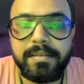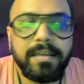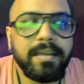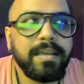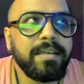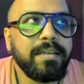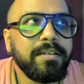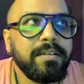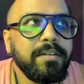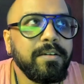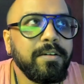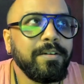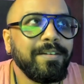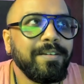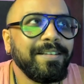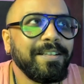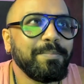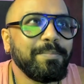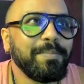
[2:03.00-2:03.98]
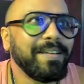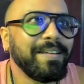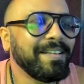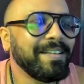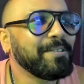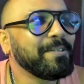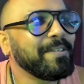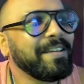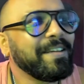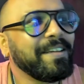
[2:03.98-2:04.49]
I did not
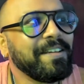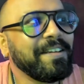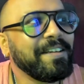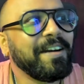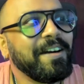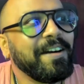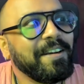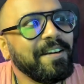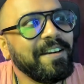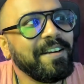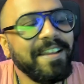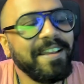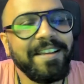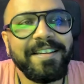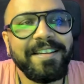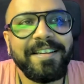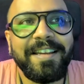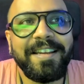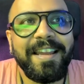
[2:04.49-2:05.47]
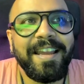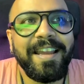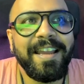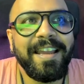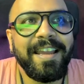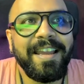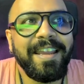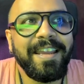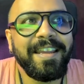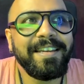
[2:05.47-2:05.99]
expect to get a heart attack,
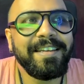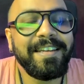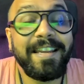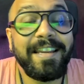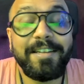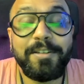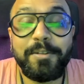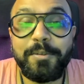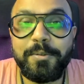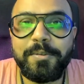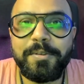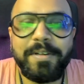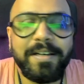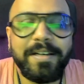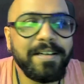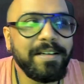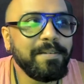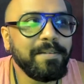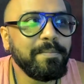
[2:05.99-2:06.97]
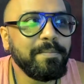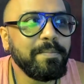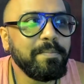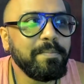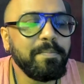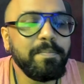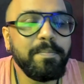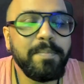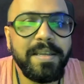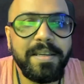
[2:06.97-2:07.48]
and that too, a
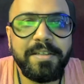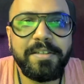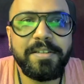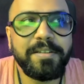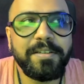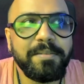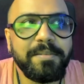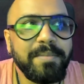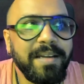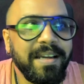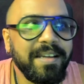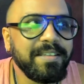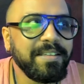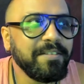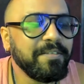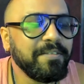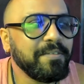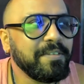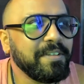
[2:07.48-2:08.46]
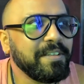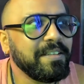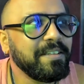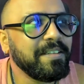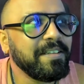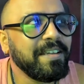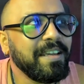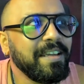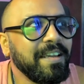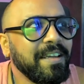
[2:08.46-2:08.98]
major, massive one,
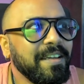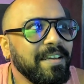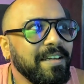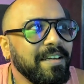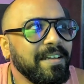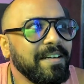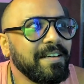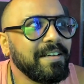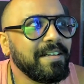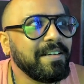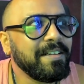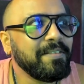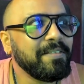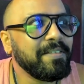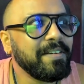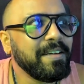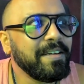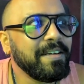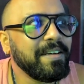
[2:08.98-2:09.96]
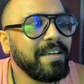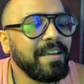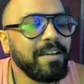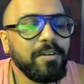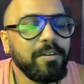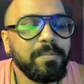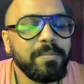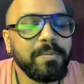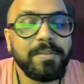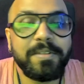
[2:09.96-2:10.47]
where I
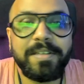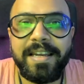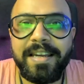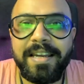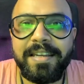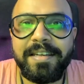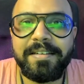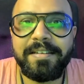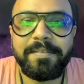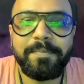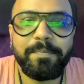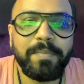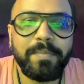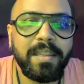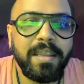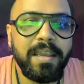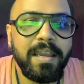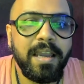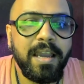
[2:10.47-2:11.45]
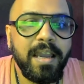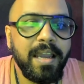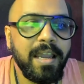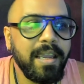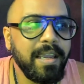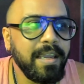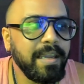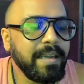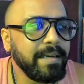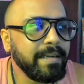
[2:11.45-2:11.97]
almost died.
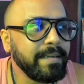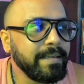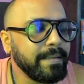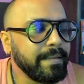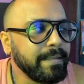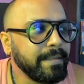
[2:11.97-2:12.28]
And